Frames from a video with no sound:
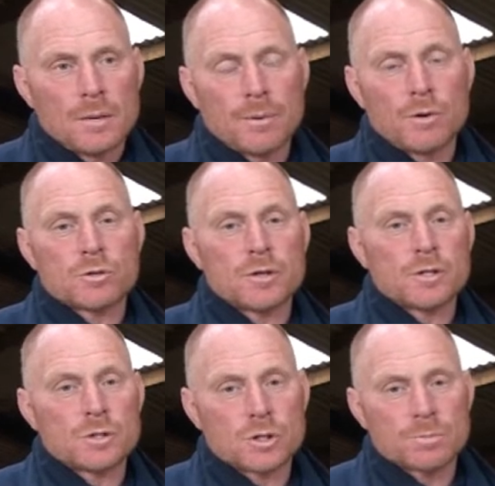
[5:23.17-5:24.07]
The bulls are
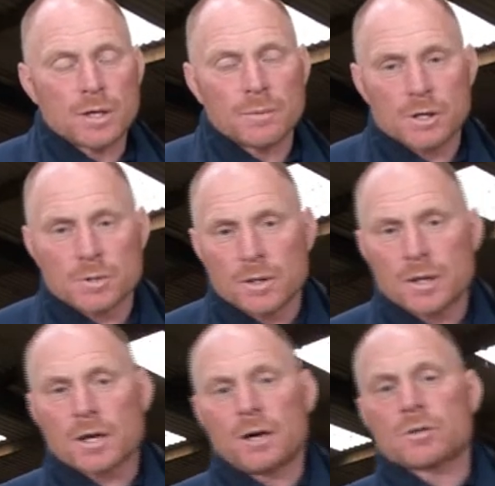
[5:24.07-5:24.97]
introduced pretty much
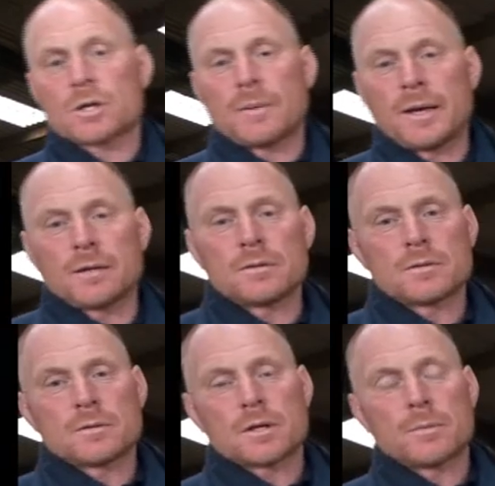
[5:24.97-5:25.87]
when the cows come
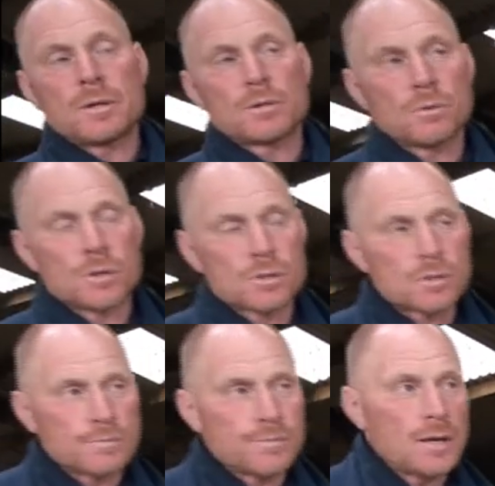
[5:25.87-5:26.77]

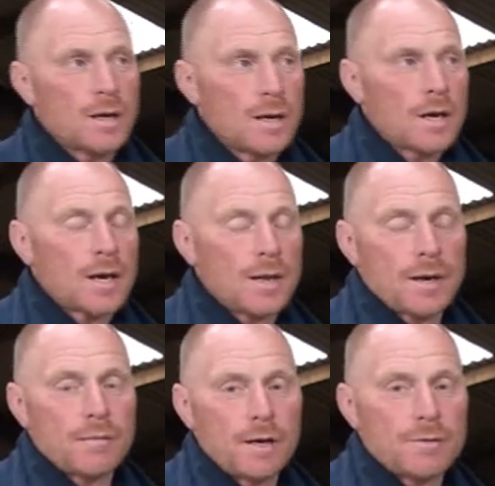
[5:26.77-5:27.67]
indoors,
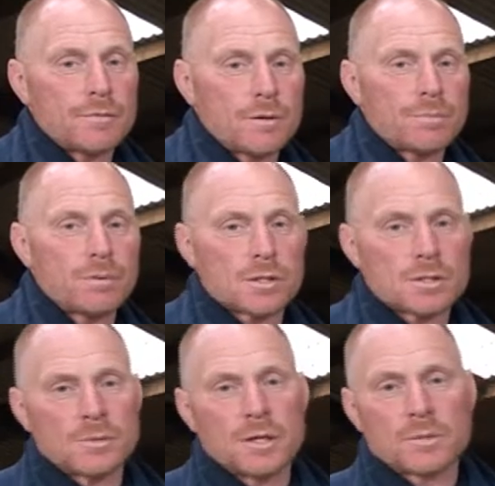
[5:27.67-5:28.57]
and they're in for
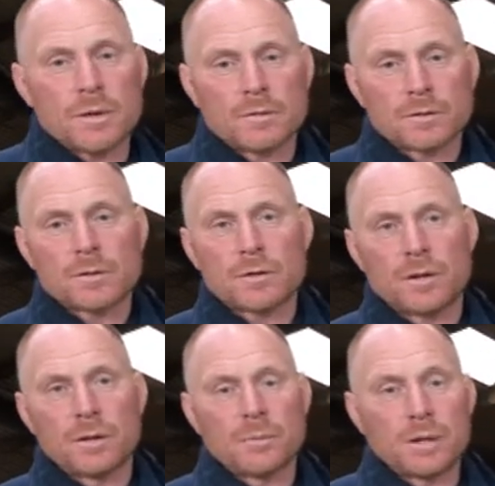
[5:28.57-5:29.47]
approximately 12 to
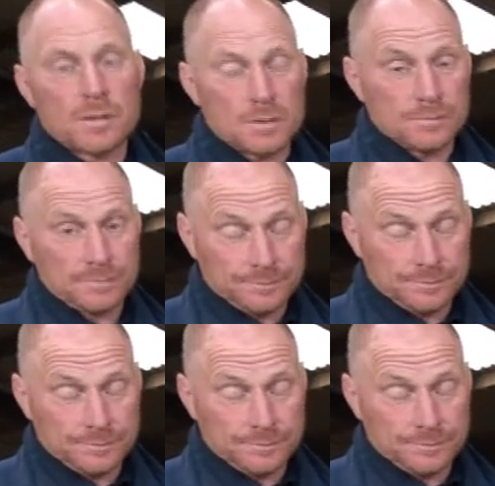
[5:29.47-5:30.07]
13 weeks.